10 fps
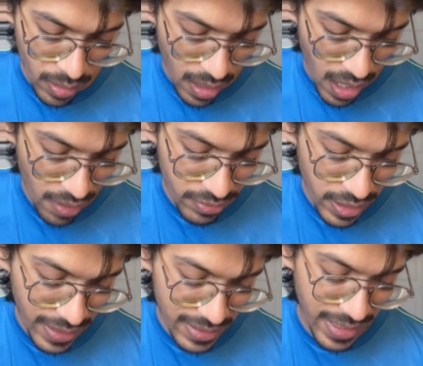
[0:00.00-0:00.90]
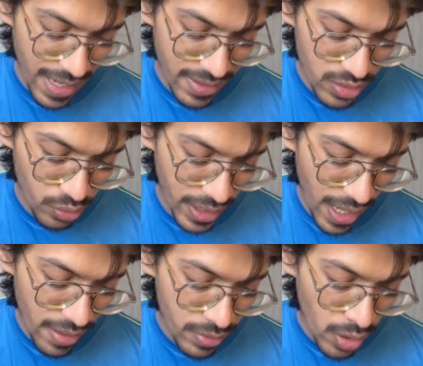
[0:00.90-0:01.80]
After Ascaris, we
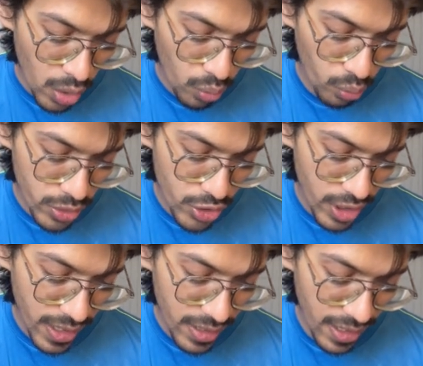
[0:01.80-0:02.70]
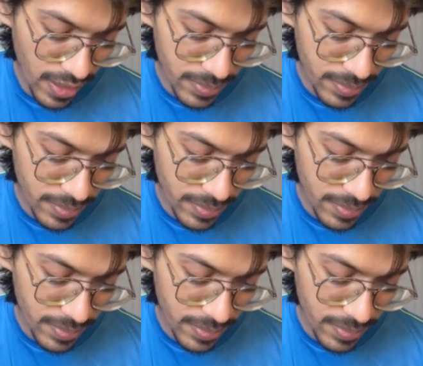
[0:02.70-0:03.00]
have Wucheria.